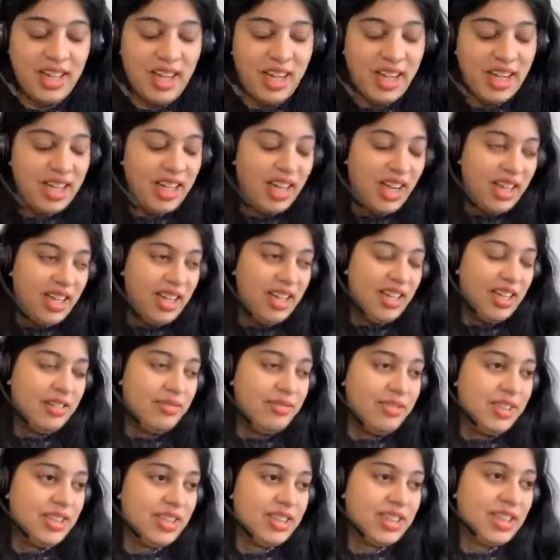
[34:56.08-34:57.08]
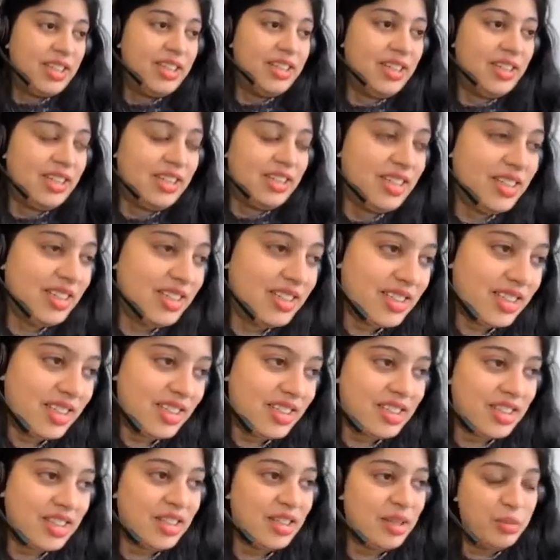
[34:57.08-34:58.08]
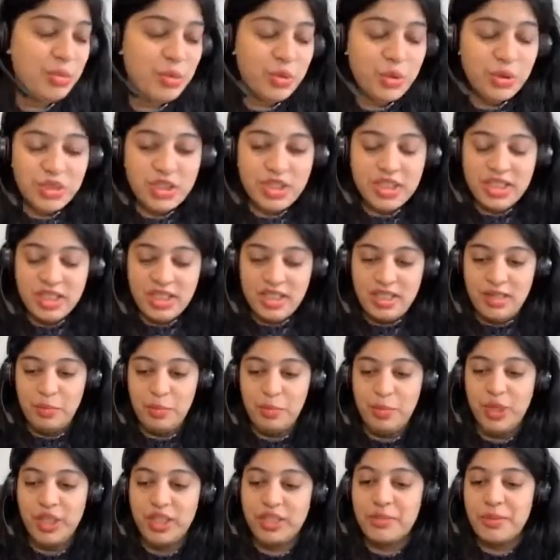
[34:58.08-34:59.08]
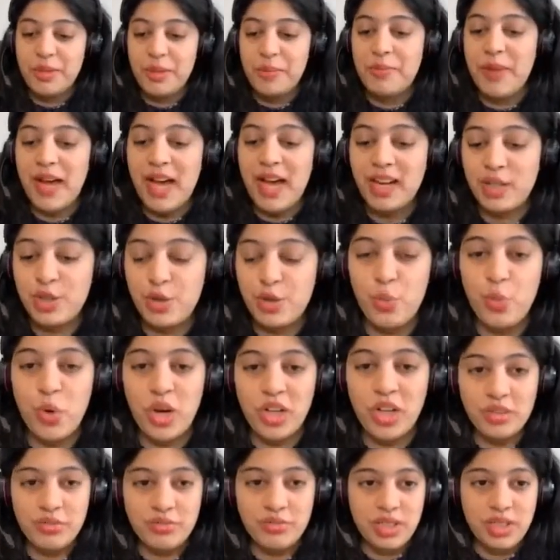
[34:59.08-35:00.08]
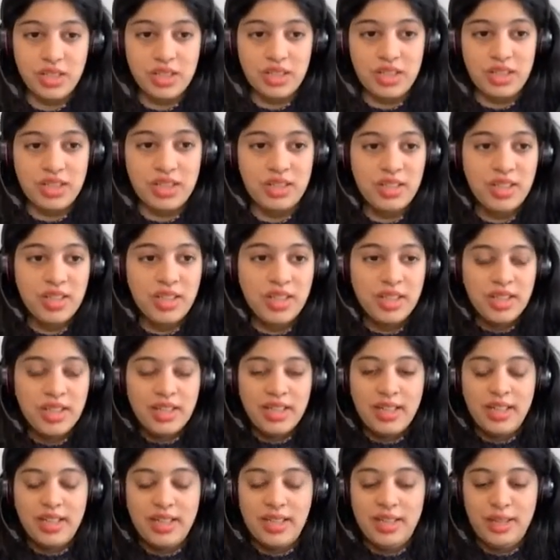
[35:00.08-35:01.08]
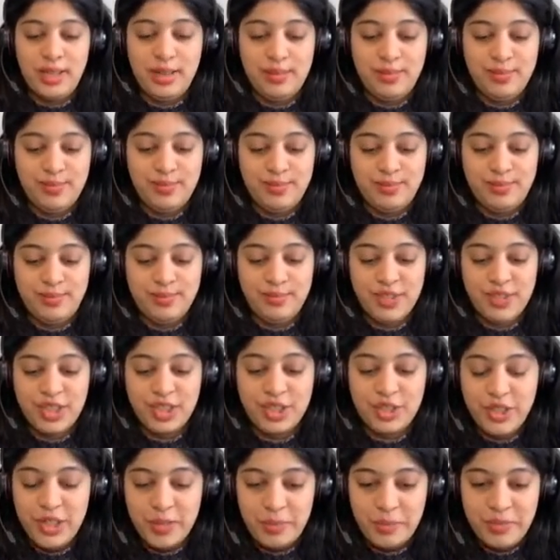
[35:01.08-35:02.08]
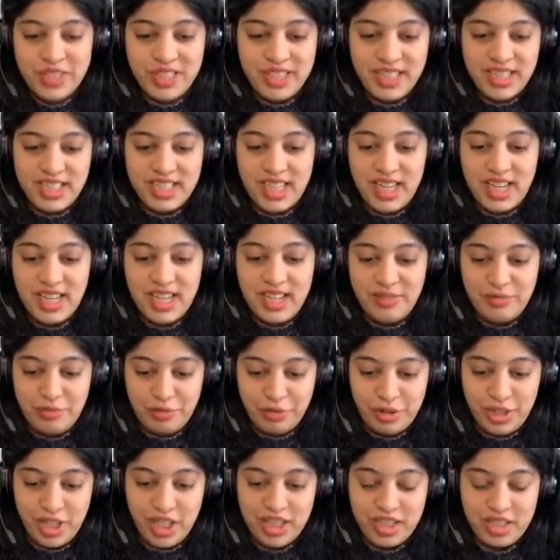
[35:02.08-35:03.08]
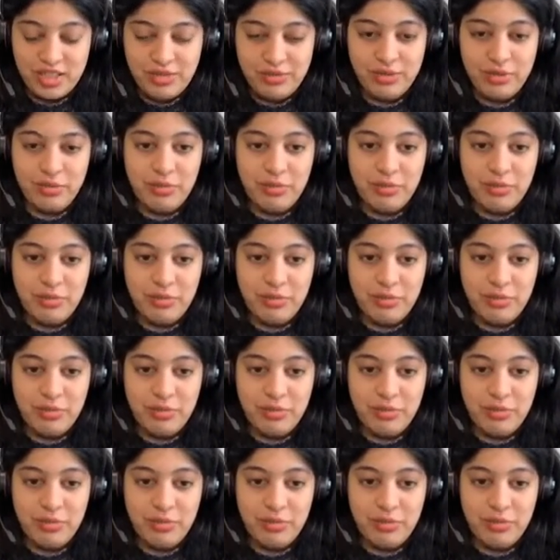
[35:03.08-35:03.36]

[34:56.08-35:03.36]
I love this, and it's almost brings me back to one of the uh, scripts that I have created for